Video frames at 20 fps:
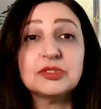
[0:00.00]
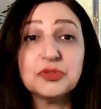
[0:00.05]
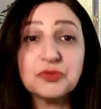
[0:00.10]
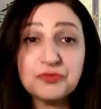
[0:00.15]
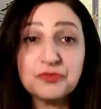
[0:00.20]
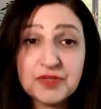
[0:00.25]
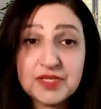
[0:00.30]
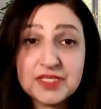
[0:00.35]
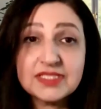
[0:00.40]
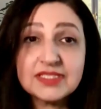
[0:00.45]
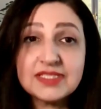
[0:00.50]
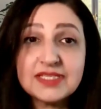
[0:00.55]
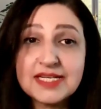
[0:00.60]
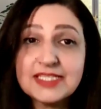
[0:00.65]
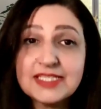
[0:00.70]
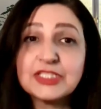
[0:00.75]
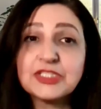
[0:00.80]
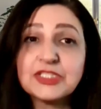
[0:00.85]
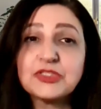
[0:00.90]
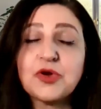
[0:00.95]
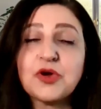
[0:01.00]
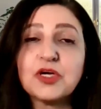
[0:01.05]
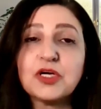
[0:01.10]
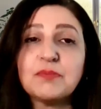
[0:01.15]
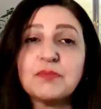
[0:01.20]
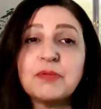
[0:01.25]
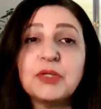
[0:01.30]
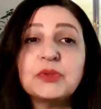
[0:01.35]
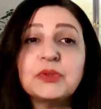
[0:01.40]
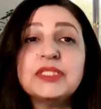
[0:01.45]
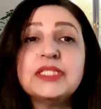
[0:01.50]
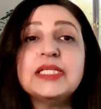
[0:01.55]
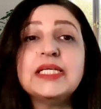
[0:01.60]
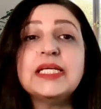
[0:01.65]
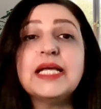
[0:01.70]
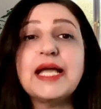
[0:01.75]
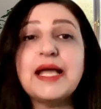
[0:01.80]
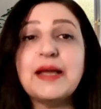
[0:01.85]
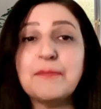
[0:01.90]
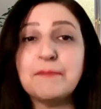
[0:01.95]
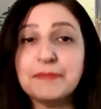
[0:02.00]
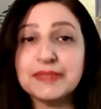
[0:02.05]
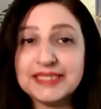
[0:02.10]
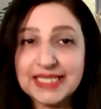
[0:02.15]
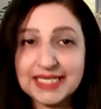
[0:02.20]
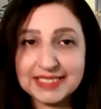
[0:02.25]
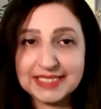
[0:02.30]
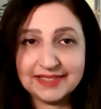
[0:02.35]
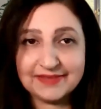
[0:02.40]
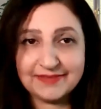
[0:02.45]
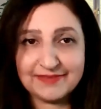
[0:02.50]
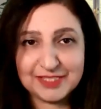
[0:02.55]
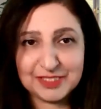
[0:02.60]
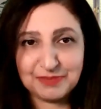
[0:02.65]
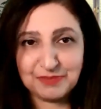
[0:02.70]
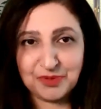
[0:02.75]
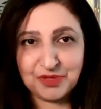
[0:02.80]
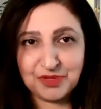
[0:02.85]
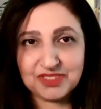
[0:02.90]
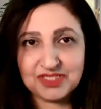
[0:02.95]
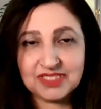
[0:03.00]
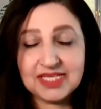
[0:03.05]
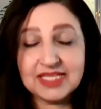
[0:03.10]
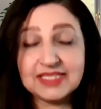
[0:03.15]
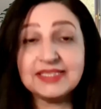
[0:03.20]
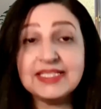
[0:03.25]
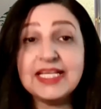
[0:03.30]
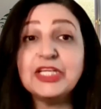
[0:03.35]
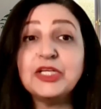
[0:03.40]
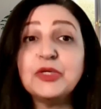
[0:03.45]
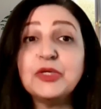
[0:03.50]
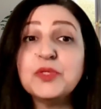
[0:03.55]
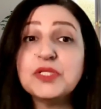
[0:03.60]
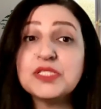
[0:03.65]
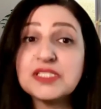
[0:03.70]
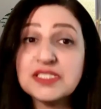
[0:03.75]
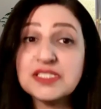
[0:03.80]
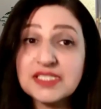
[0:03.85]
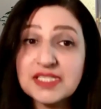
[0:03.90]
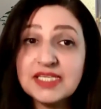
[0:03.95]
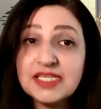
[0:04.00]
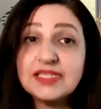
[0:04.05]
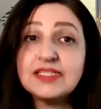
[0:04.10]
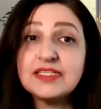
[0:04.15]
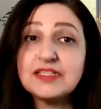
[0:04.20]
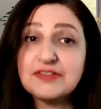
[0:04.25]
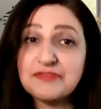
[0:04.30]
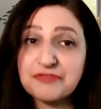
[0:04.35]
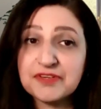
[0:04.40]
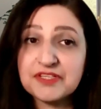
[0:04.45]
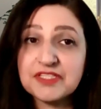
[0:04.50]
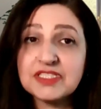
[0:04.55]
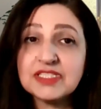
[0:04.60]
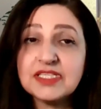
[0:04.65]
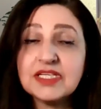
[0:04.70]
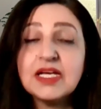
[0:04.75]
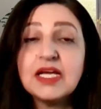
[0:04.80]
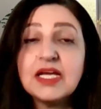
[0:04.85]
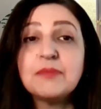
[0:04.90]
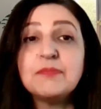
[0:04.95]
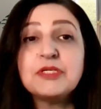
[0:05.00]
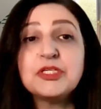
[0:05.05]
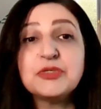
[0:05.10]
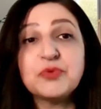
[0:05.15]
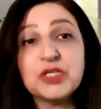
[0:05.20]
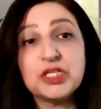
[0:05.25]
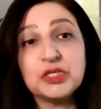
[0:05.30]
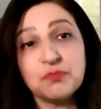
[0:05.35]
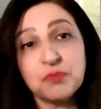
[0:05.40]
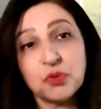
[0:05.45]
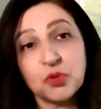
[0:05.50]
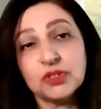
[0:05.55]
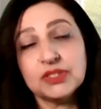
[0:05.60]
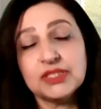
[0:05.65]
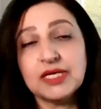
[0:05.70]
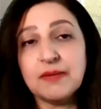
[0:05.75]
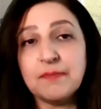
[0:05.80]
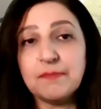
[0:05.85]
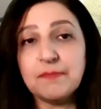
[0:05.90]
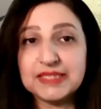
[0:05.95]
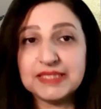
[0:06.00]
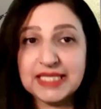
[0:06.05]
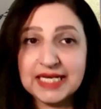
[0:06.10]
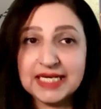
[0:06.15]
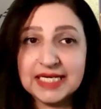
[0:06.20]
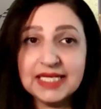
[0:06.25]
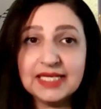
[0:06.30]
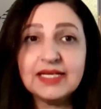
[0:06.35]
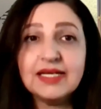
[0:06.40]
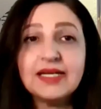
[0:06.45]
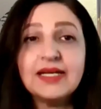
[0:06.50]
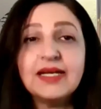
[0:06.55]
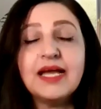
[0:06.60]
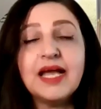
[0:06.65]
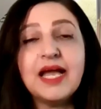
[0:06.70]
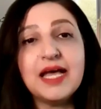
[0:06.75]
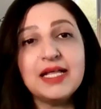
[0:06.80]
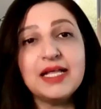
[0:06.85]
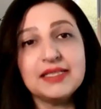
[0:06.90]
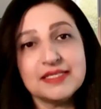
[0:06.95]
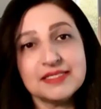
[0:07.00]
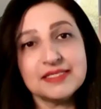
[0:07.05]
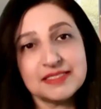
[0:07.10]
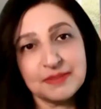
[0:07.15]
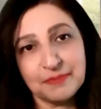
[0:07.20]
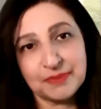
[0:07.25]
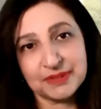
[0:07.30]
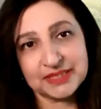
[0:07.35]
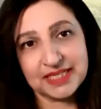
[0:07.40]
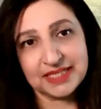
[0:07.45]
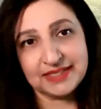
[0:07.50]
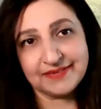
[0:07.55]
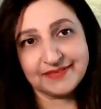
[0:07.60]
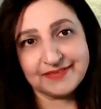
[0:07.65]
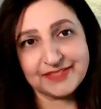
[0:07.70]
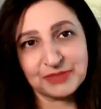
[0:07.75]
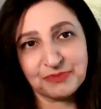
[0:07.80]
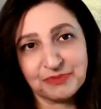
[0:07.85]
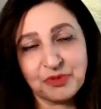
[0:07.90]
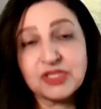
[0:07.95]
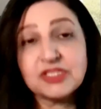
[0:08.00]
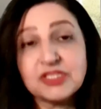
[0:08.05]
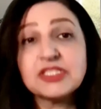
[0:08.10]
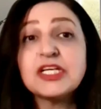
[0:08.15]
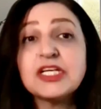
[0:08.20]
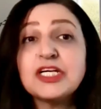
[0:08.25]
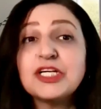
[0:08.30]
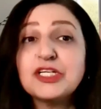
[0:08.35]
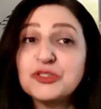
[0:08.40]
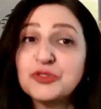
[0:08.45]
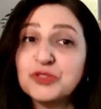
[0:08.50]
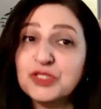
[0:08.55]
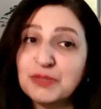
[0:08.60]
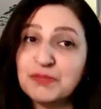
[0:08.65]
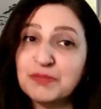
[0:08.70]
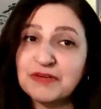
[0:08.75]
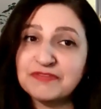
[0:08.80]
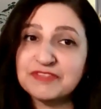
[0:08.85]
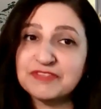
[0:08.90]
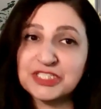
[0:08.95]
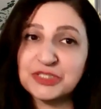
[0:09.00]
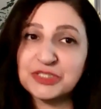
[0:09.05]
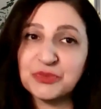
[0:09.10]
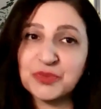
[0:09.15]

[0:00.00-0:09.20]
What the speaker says: So, first, let's talk about the empathetic response, and then you will see the difference between both empathetic and the sympathetic response to the above